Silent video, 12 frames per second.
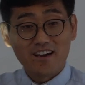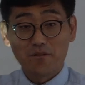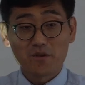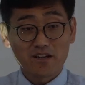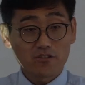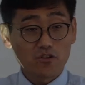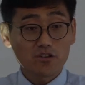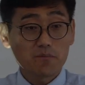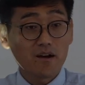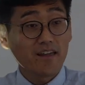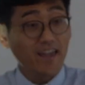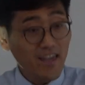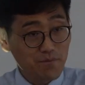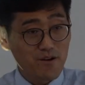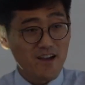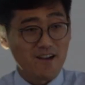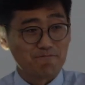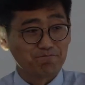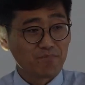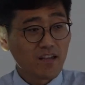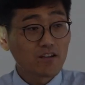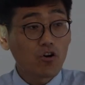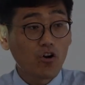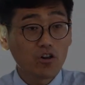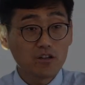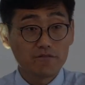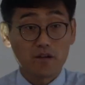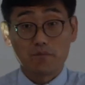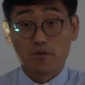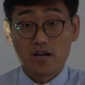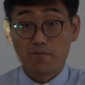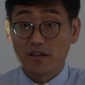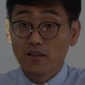When I talked about Abraham and call of Abraham.